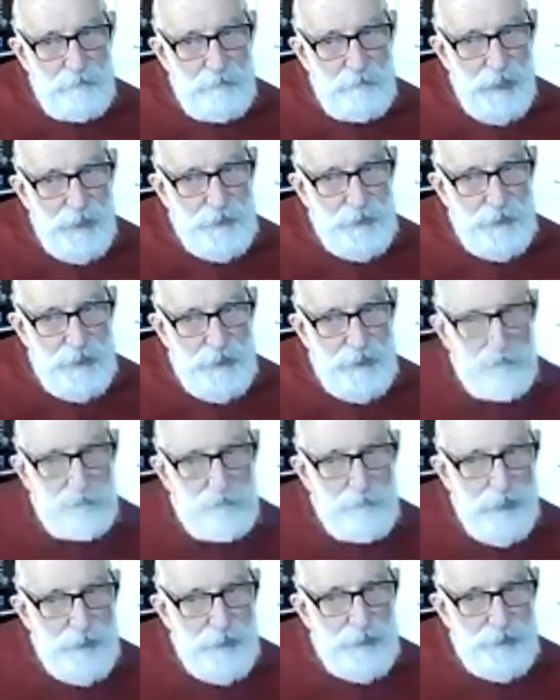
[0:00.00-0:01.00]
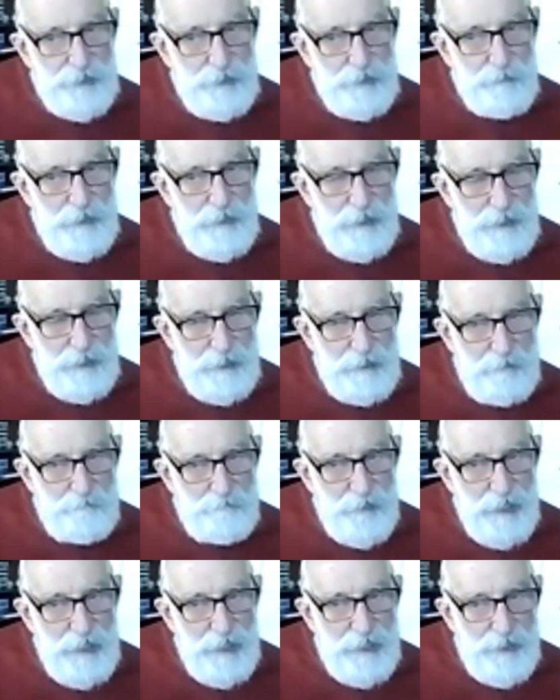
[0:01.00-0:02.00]
Actually, it's better to be
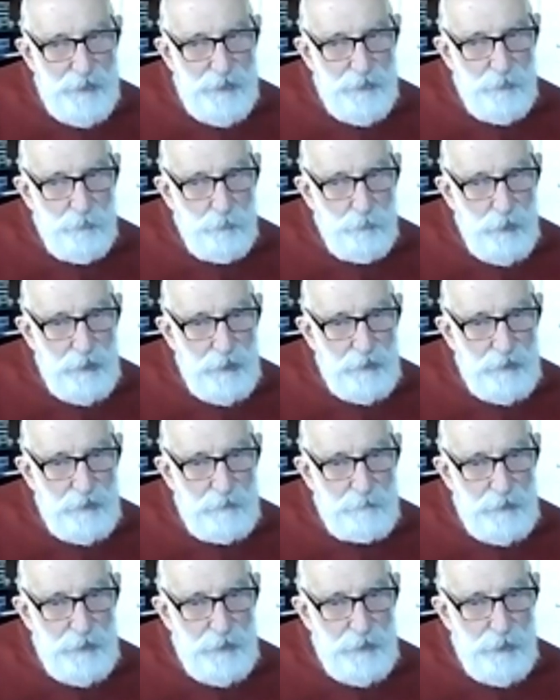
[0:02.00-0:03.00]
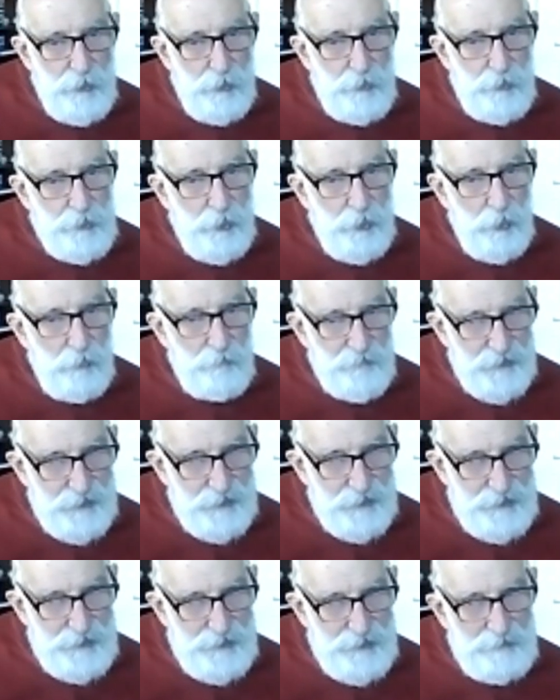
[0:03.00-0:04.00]
in the world but not of
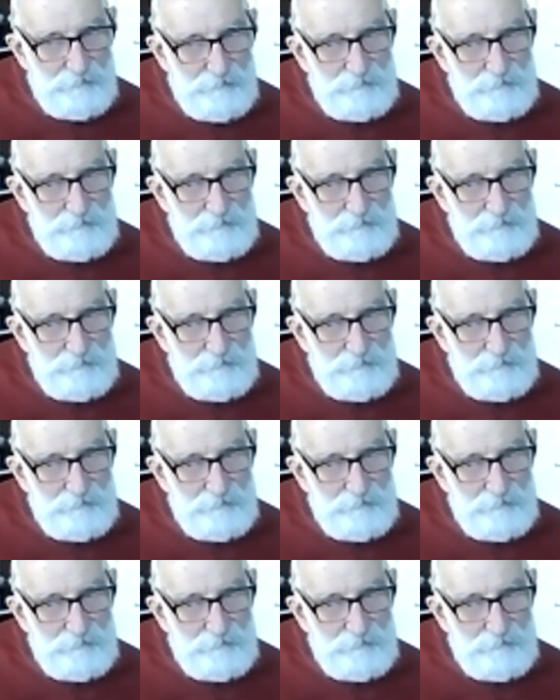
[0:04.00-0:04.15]
it.